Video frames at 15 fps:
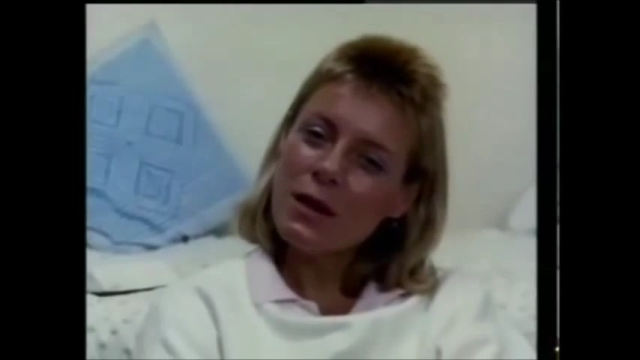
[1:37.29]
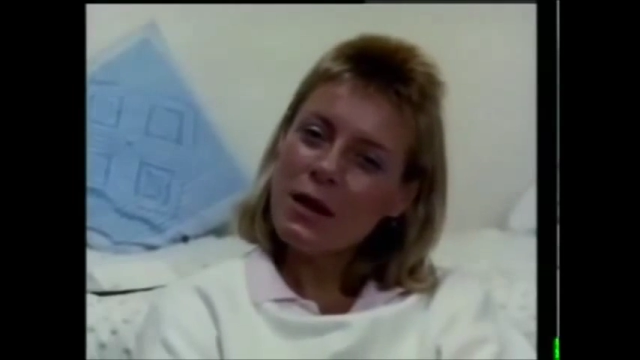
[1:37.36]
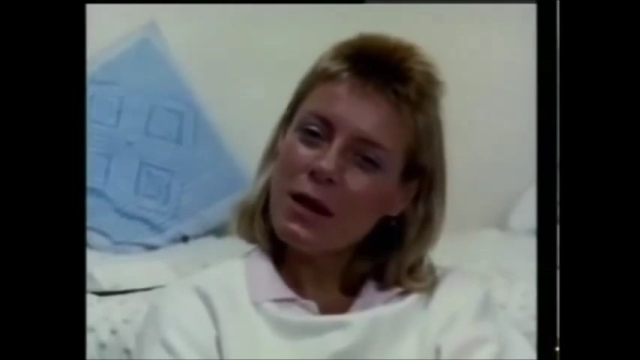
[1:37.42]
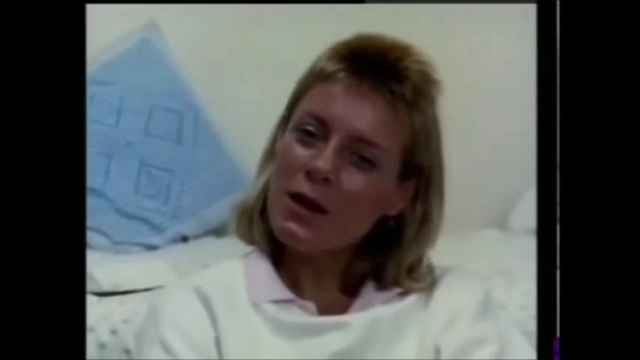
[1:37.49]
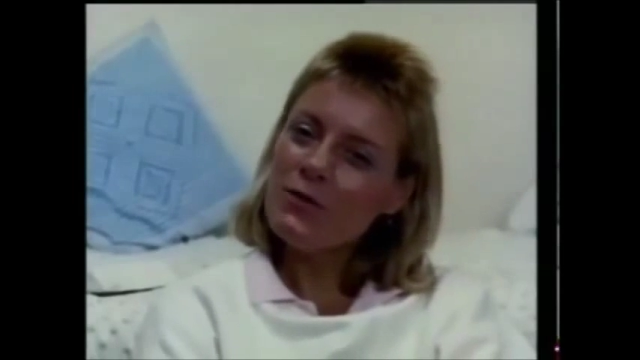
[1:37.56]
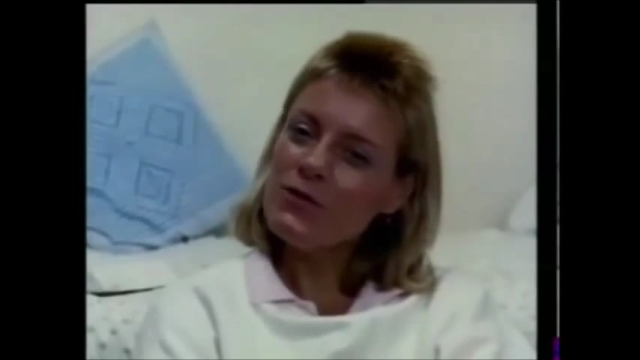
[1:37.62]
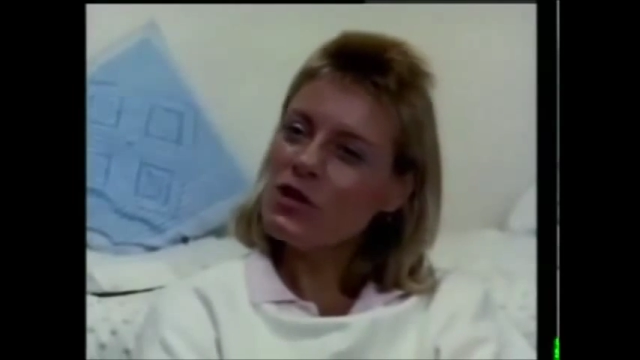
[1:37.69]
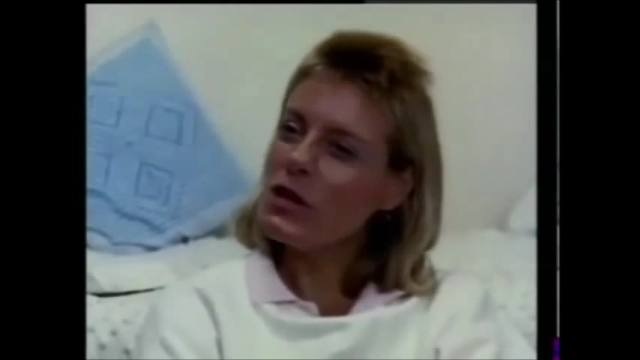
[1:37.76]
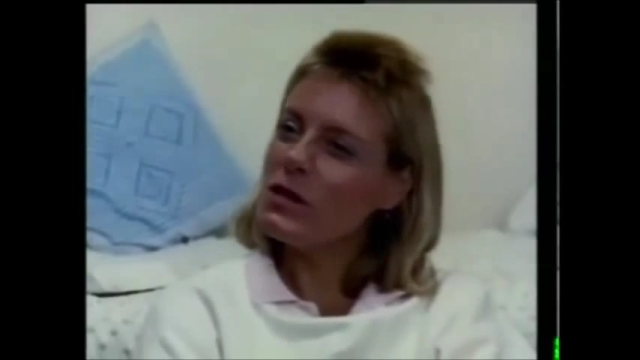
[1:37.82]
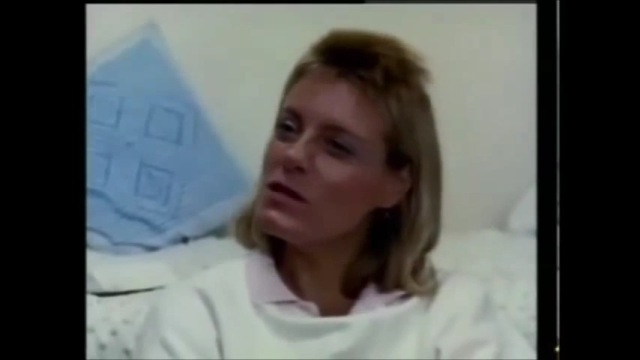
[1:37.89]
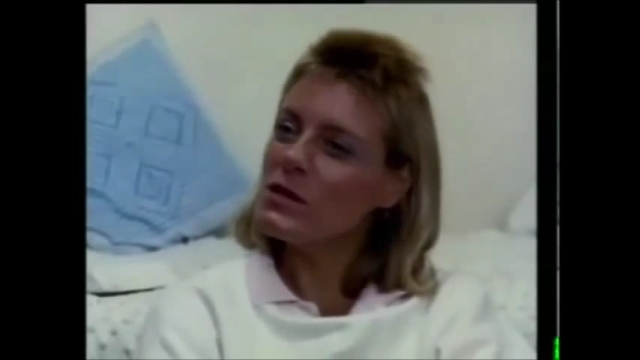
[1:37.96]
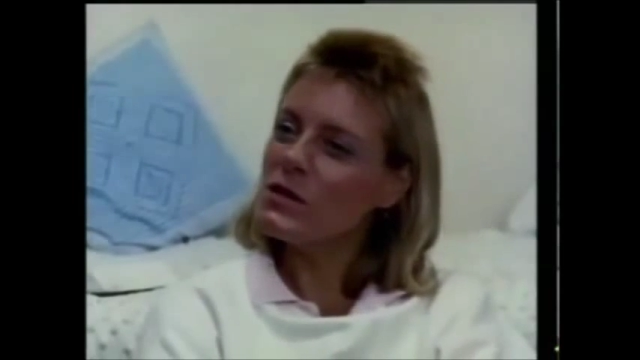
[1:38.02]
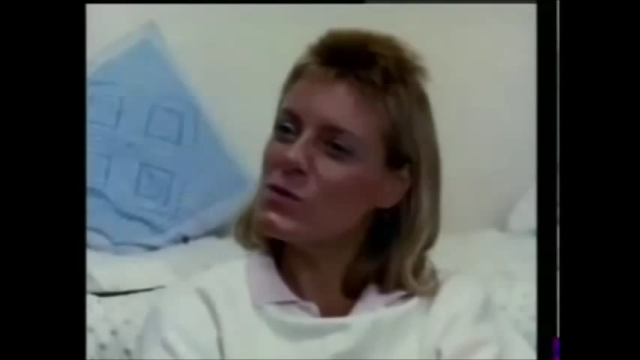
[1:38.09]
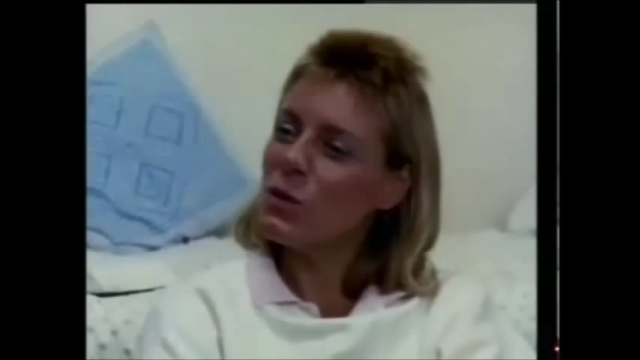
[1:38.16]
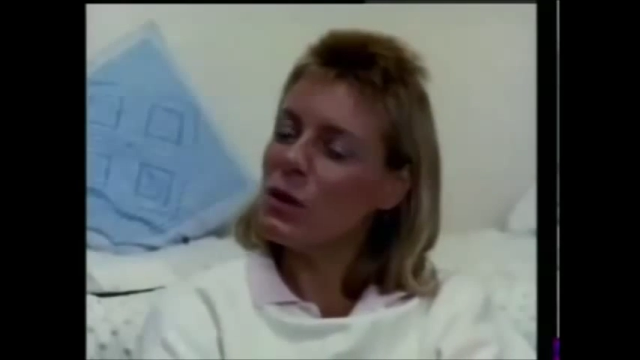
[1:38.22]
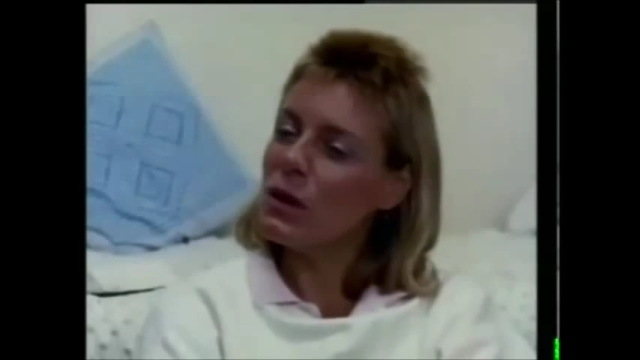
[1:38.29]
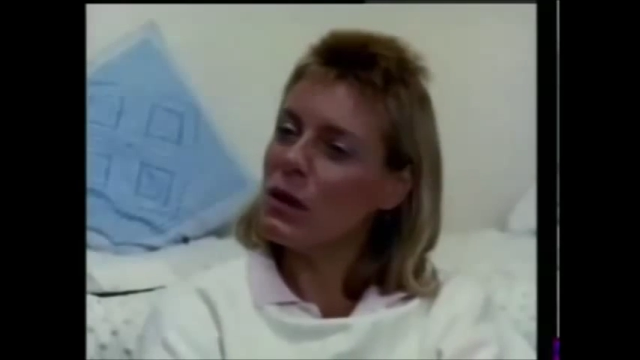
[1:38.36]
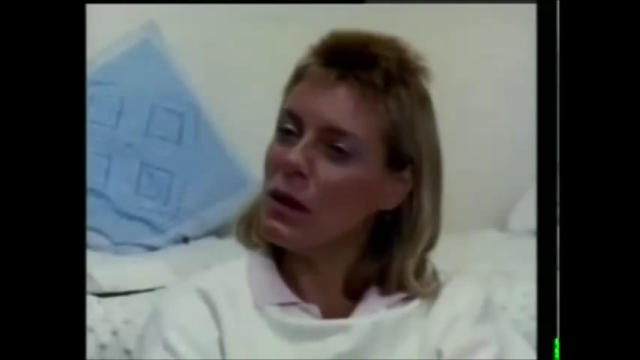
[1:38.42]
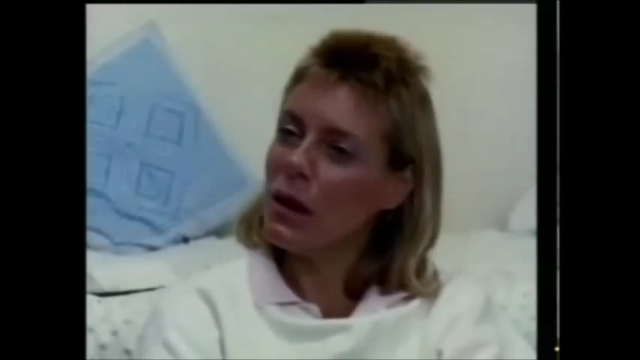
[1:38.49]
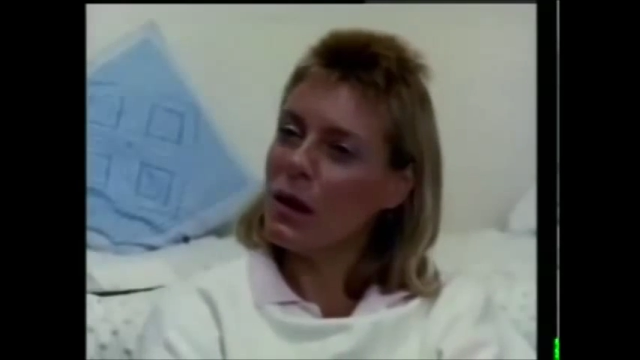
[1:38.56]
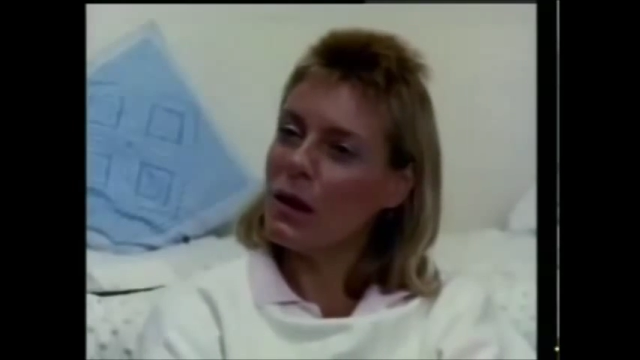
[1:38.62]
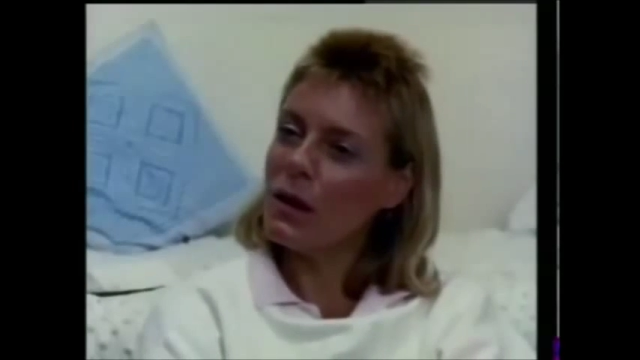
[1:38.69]
if Jesus were
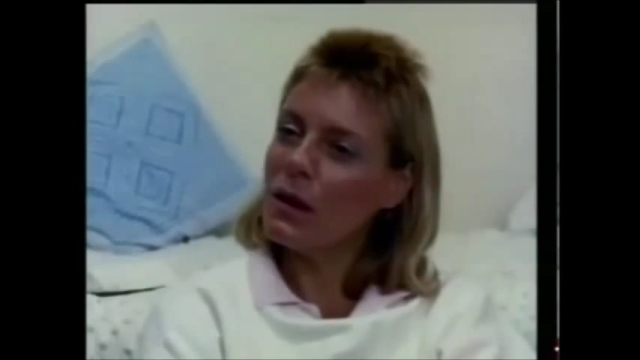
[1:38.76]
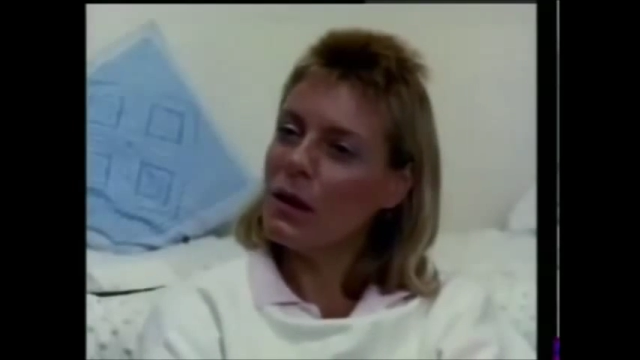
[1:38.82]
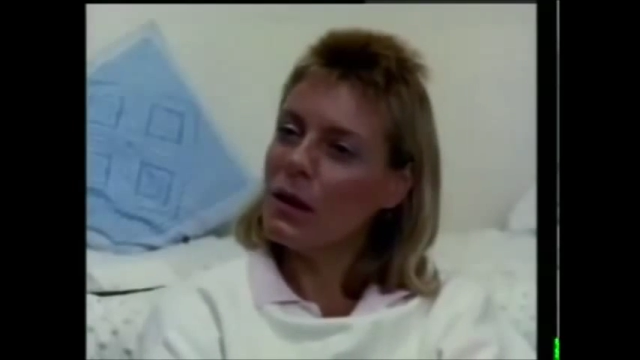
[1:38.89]
here,